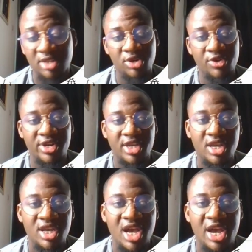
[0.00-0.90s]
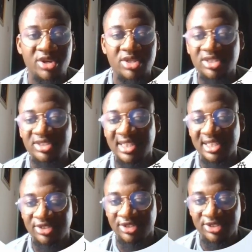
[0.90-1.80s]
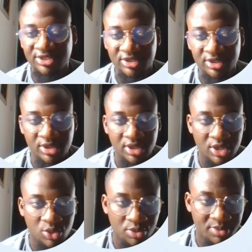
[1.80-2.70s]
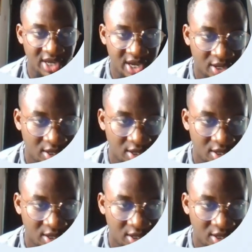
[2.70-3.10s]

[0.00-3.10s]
already and you go to these data sources, it would be here,